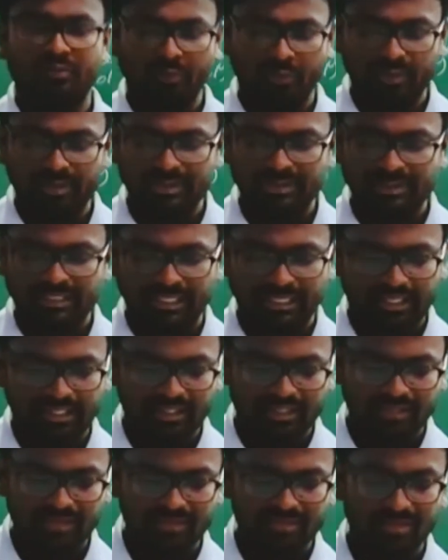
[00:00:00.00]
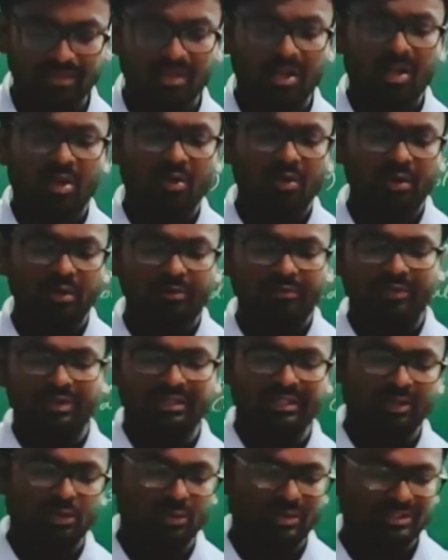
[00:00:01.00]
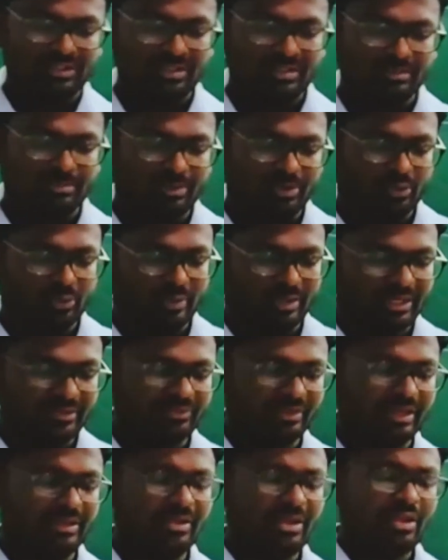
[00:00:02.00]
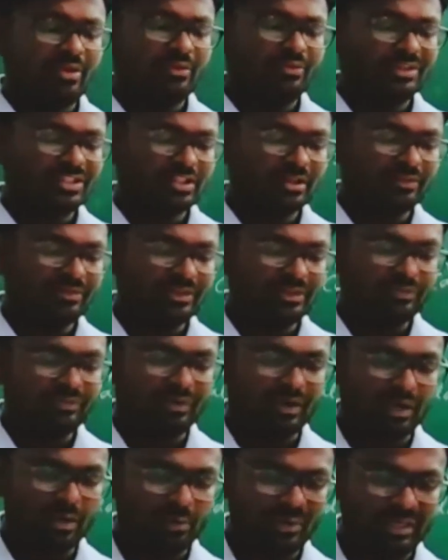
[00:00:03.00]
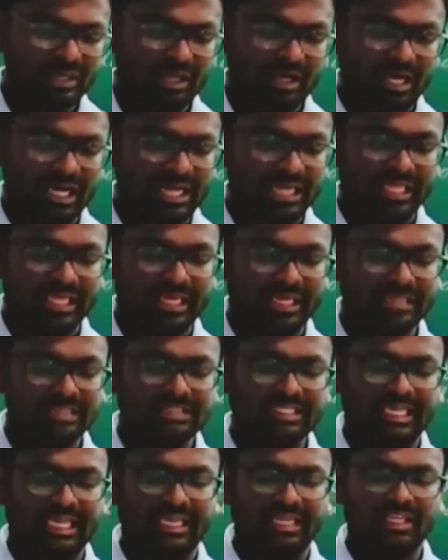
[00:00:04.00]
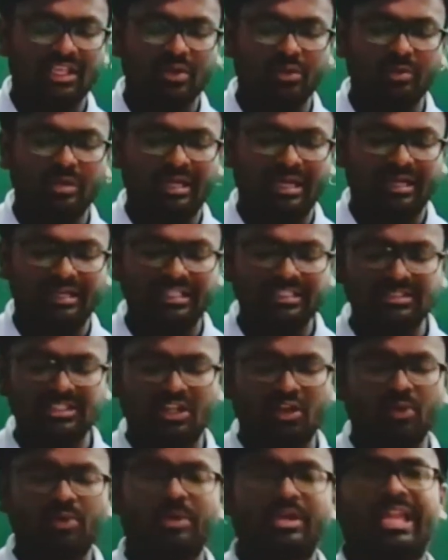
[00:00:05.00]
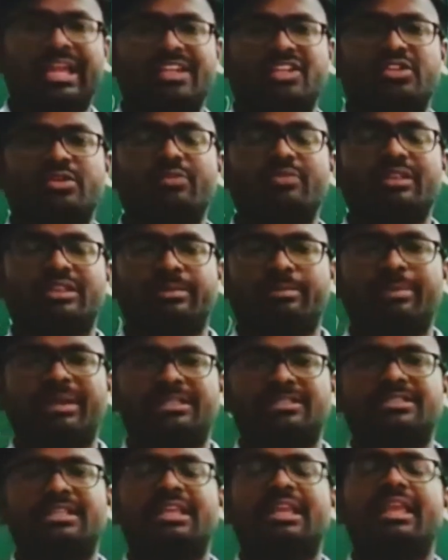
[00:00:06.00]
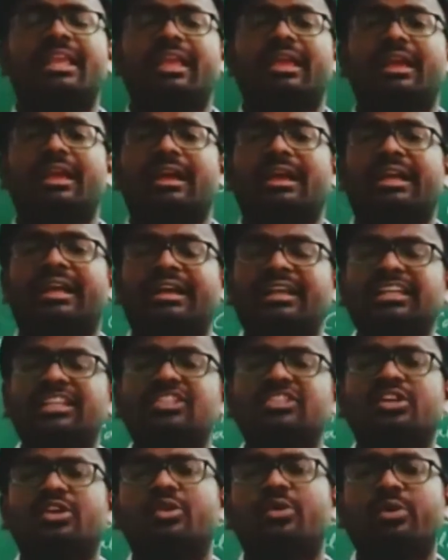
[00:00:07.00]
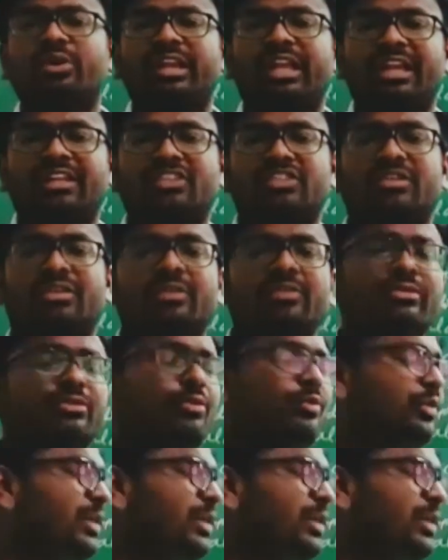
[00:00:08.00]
4 is correct answer. Go for the question number 25. Which of the following aldehydes can give Cannizzaro reaction with base? Cannizzaro reaction